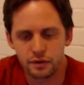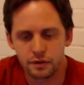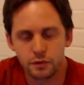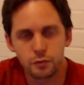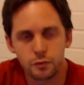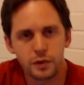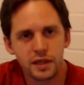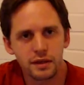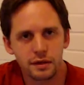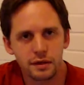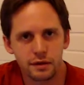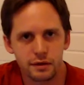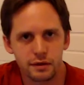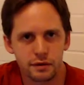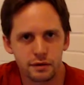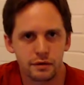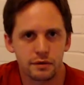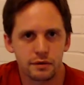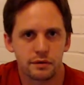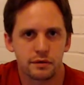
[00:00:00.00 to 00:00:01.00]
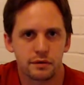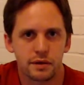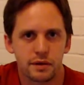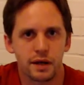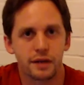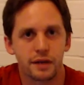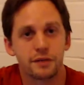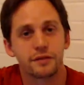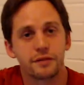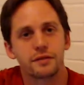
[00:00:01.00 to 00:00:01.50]
the weekend that
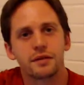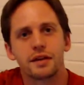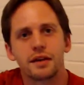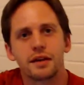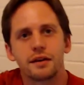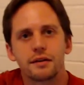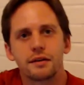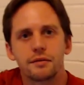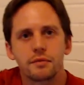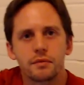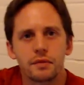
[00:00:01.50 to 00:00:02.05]
I just had.